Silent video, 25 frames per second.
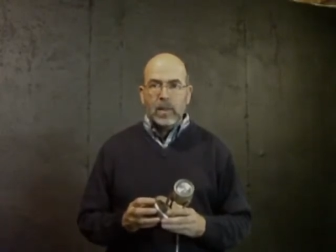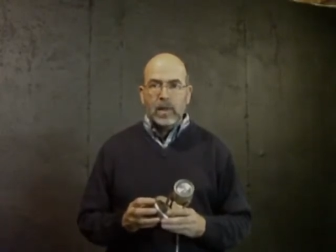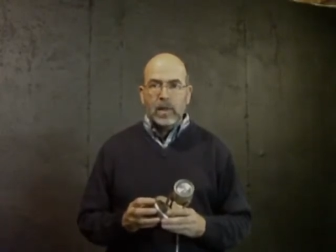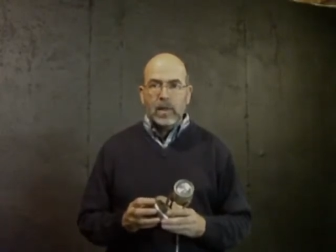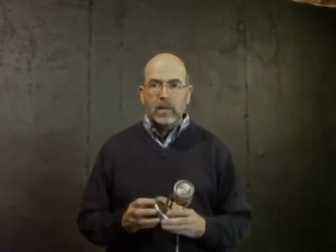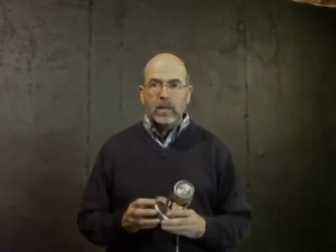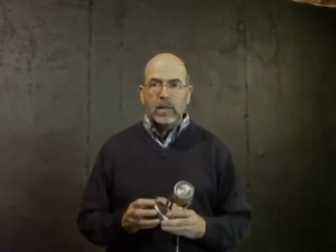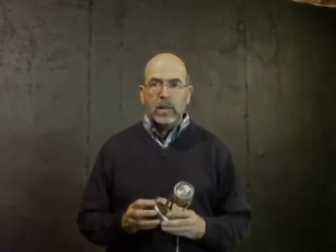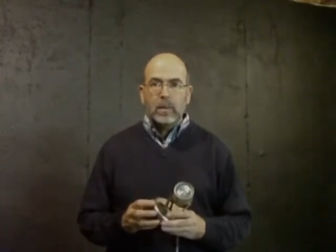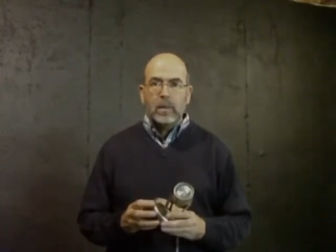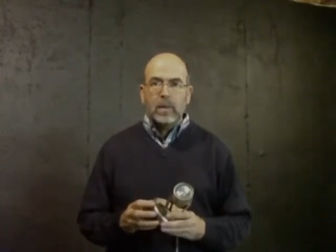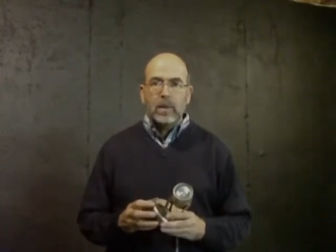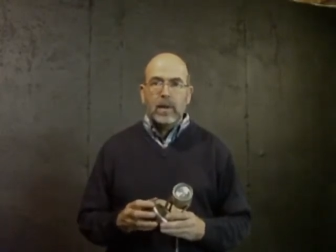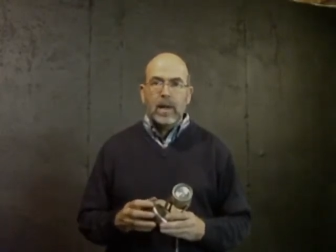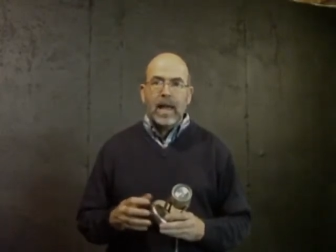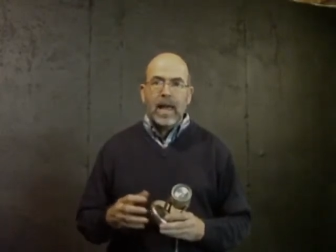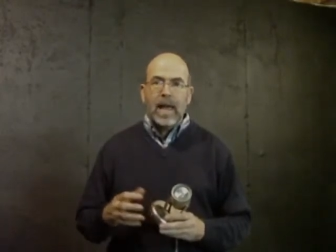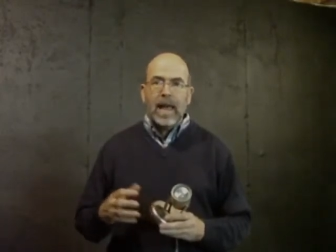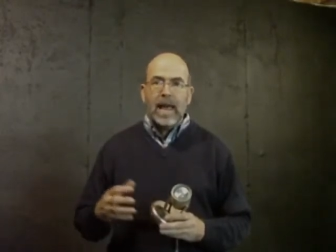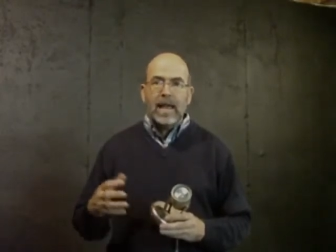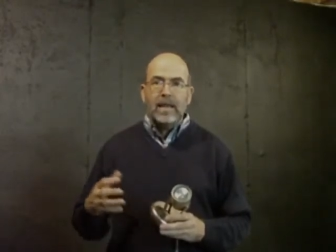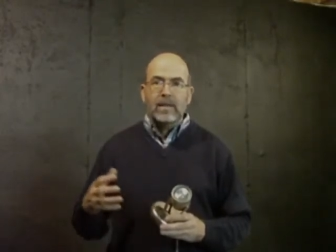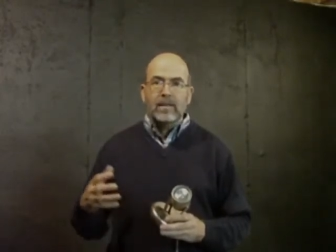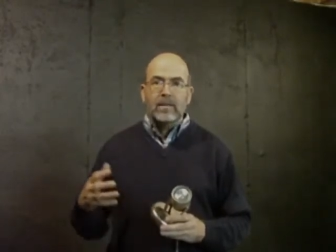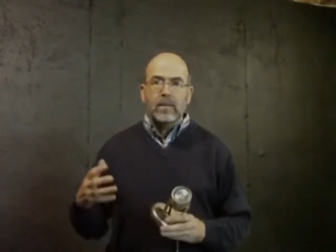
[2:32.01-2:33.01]
because I'm going to
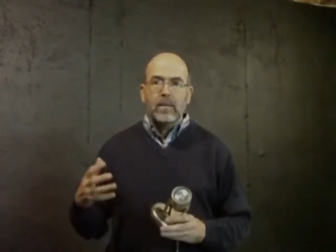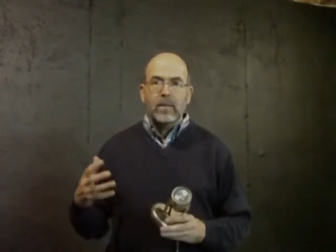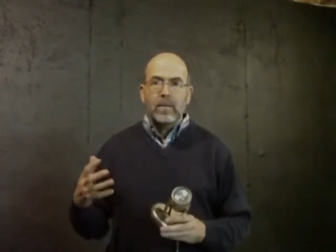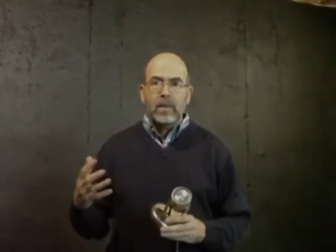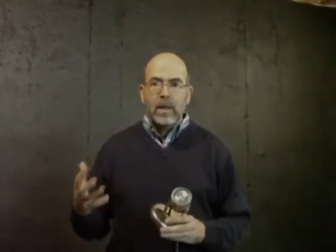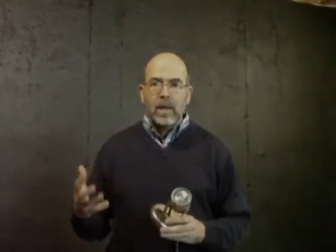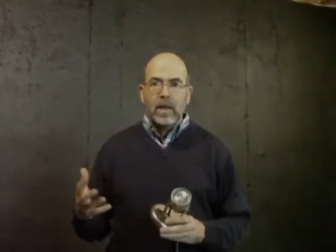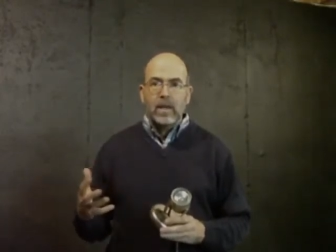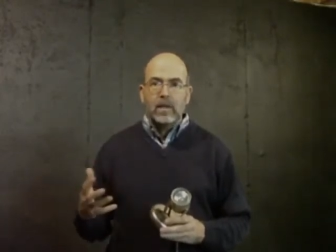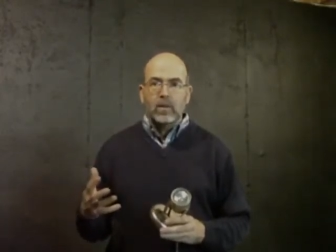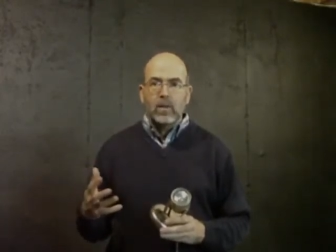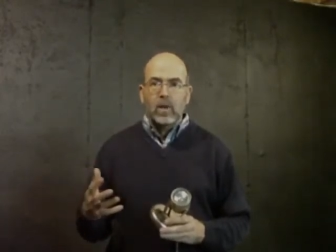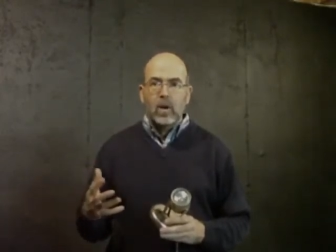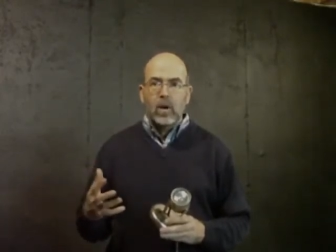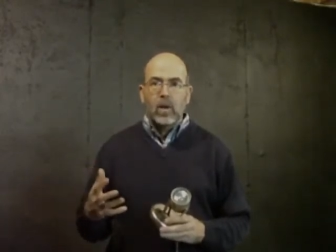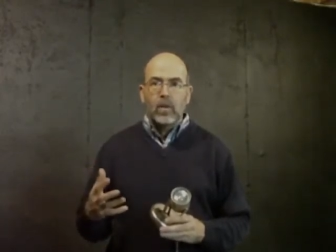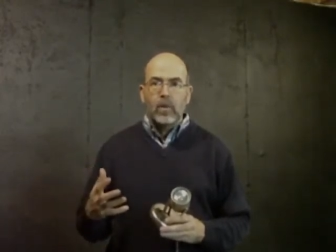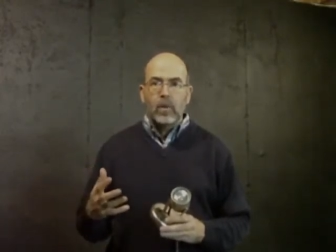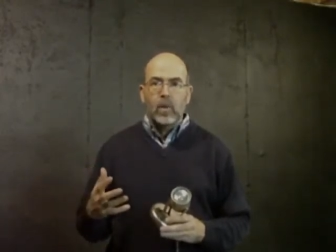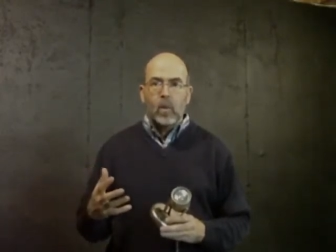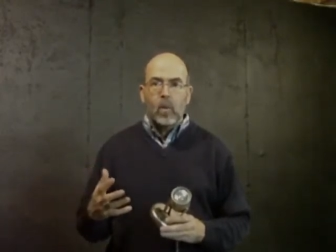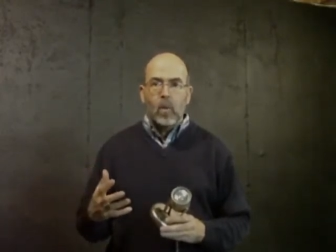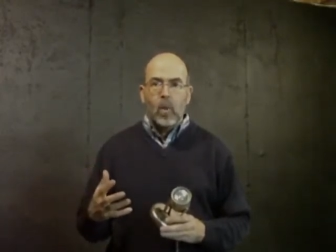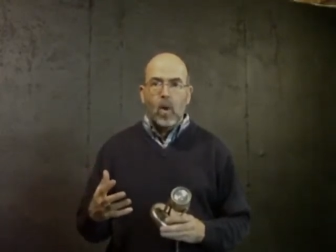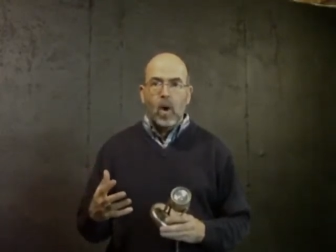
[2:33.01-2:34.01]
hang some things
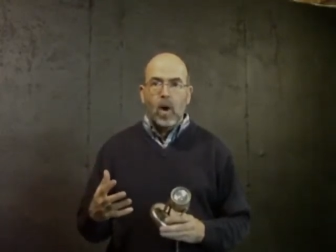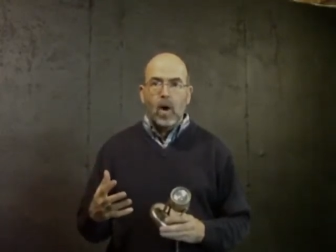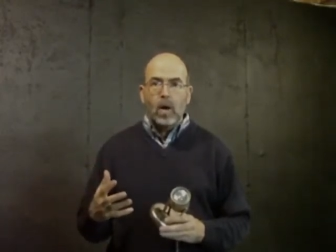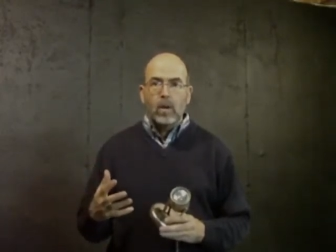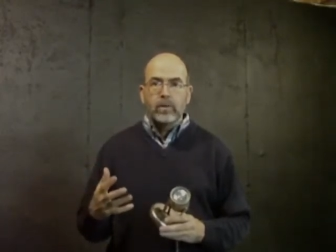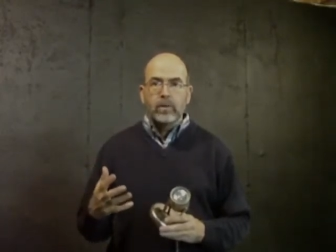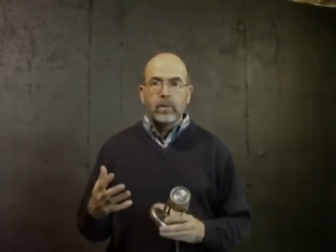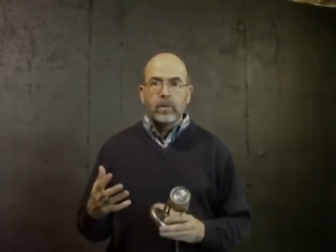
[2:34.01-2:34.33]
on the wall,